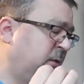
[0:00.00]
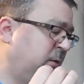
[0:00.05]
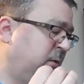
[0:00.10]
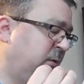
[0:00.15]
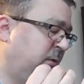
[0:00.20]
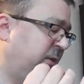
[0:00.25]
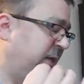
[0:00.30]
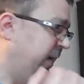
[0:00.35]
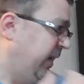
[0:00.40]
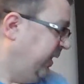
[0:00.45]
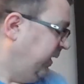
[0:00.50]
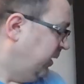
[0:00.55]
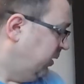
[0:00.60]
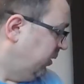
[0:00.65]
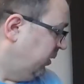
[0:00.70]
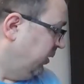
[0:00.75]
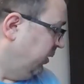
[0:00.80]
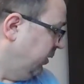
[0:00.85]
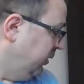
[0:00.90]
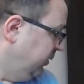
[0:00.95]
They
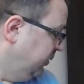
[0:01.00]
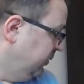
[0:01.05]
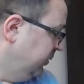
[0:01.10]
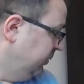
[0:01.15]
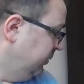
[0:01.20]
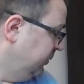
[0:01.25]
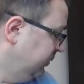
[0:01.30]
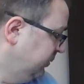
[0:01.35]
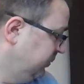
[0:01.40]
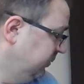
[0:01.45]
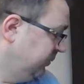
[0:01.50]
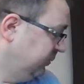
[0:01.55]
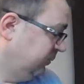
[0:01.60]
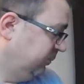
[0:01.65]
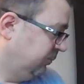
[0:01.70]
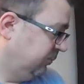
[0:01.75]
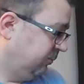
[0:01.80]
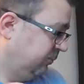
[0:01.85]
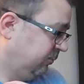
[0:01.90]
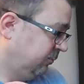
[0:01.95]
are
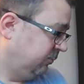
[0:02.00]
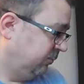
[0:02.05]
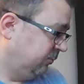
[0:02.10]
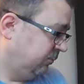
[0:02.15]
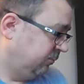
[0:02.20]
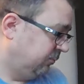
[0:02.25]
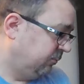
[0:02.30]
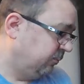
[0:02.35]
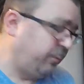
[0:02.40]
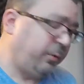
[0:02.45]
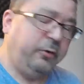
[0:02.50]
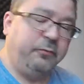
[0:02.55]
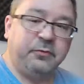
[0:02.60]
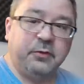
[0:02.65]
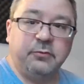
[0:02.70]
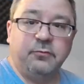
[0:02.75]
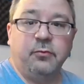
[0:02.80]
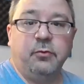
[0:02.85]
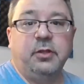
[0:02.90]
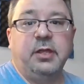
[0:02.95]
perfect
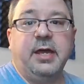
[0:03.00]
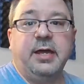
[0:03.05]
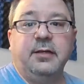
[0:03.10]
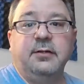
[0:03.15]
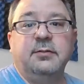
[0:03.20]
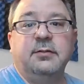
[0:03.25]
for that.